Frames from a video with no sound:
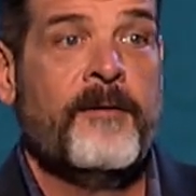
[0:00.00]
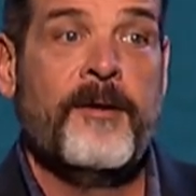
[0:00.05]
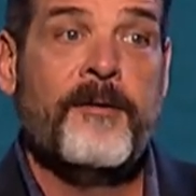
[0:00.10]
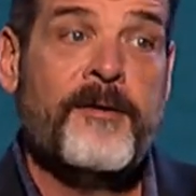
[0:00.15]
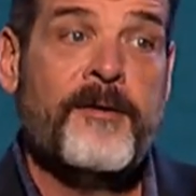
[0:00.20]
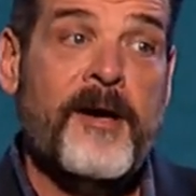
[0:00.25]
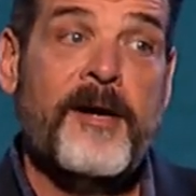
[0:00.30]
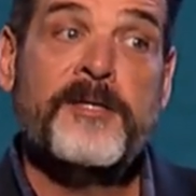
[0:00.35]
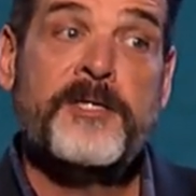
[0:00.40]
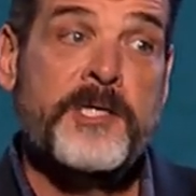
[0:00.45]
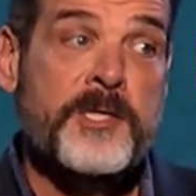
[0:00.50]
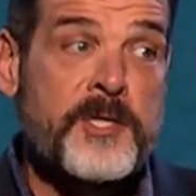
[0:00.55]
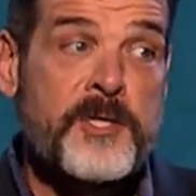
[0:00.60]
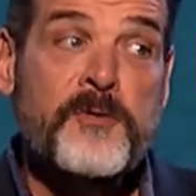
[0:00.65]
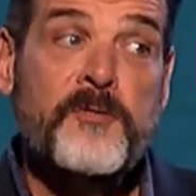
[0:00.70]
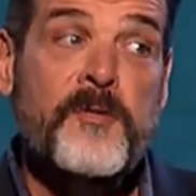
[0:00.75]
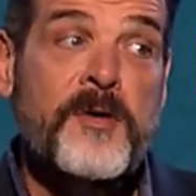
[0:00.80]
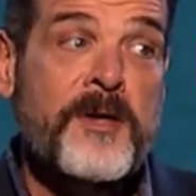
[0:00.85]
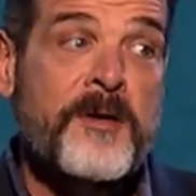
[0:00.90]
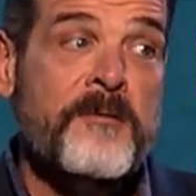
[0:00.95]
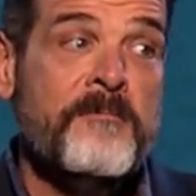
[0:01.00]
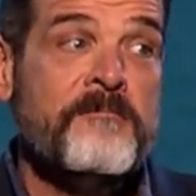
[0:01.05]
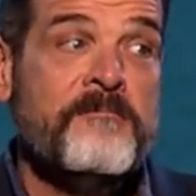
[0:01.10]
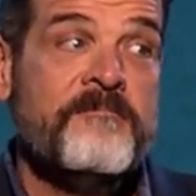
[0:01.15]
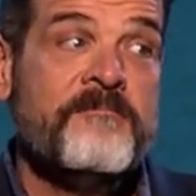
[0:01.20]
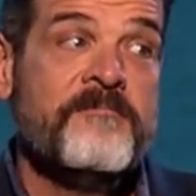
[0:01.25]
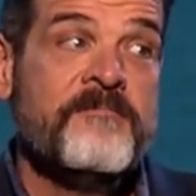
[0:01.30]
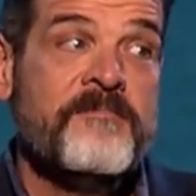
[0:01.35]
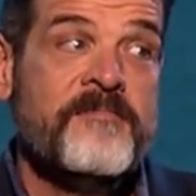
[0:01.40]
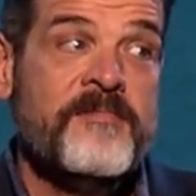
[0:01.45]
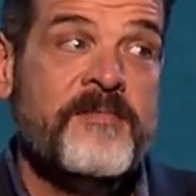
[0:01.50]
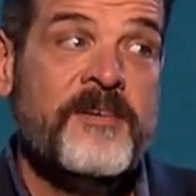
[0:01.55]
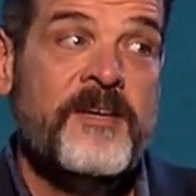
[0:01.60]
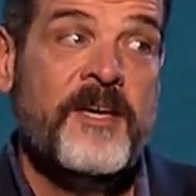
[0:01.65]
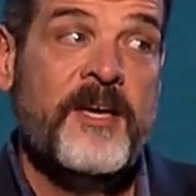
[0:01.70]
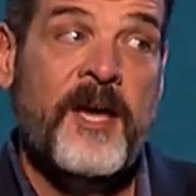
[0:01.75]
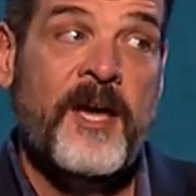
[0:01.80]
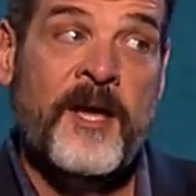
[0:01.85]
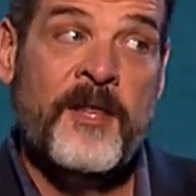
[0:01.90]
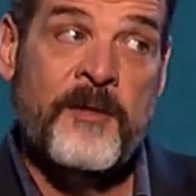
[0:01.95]
It'll cause you to swim
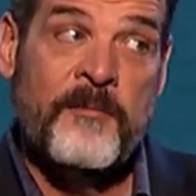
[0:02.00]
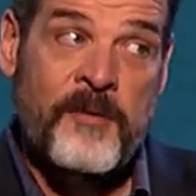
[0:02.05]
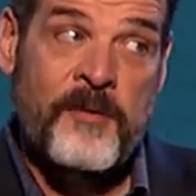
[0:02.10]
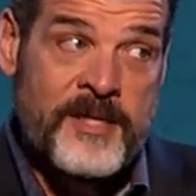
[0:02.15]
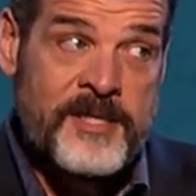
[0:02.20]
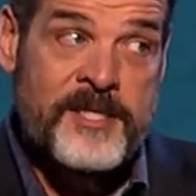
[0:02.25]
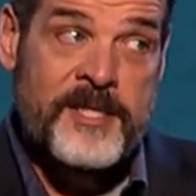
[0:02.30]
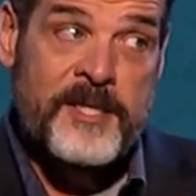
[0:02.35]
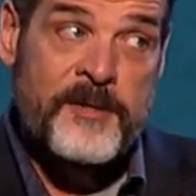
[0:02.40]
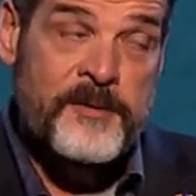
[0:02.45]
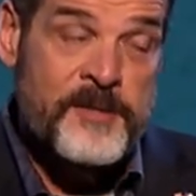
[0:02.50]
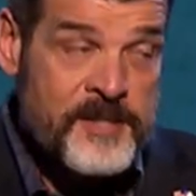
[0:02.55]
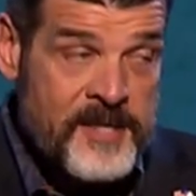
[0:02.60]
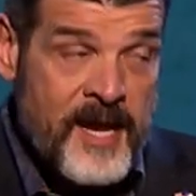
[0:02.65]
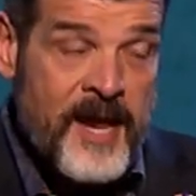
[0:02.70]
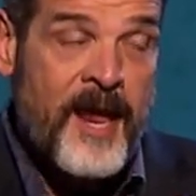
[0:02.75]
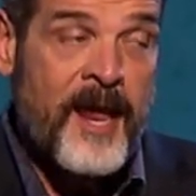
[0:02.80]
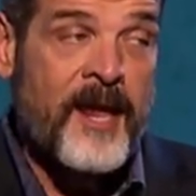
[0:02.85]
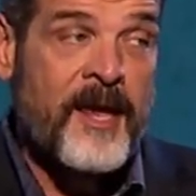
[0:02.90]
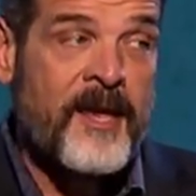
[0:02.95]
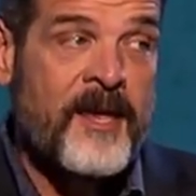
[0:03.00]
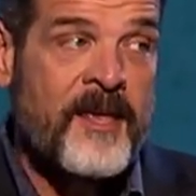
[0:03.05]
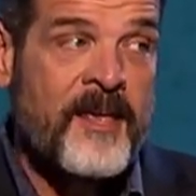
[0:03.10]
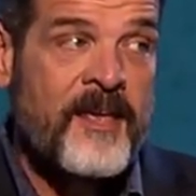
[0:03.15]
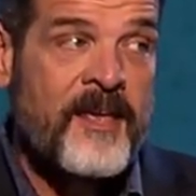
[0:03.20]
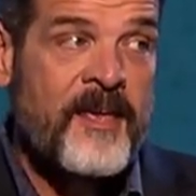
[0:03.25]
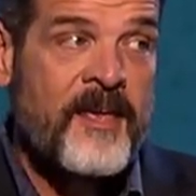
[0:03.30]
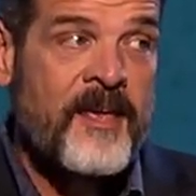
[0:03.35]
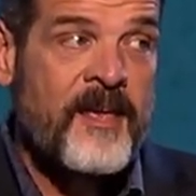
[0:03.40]
in the place that you sank.